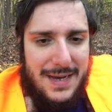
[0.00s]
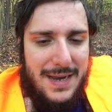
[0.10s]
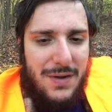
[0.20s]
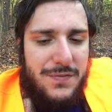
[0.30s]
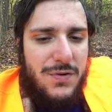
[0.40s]

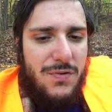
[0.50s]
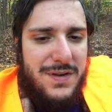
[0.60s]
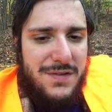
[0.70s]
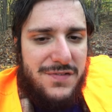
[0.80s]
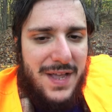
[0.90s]
Now, if you're
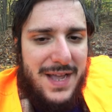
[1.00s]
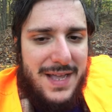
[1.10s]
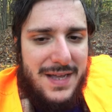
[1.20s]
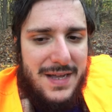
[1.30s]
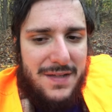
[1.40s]
going to
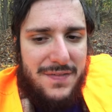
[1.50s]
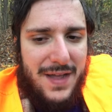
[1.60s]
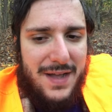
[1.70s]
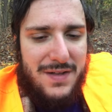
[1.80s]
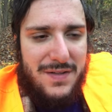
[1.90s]
say
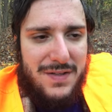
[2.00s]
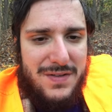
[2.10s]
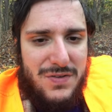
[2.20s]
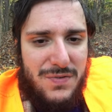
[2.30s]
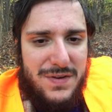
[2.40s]

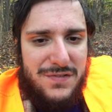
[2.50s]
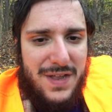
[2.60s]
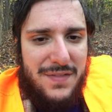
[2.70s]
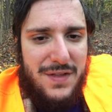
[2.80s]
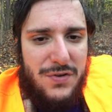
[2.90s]

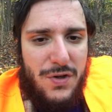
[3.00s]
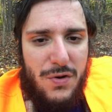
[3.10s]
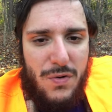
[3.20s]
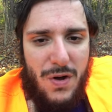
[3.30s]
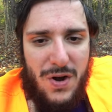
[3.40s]
that
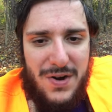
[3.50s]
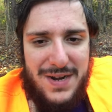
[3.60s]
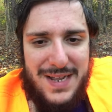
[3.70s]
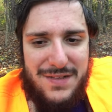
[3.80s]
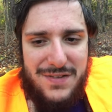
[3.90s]
no
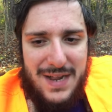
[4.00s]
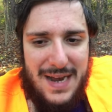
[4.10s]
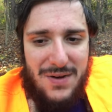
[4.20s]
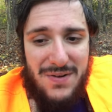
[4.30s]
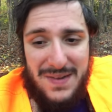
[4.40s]
art is
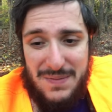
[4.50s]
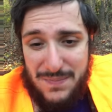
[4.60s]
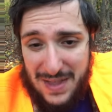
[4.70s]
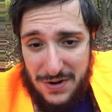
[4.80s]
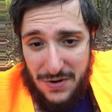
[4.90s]
inherently
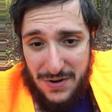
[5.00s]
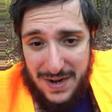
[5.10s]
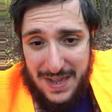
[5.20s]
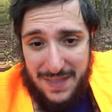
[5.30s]
better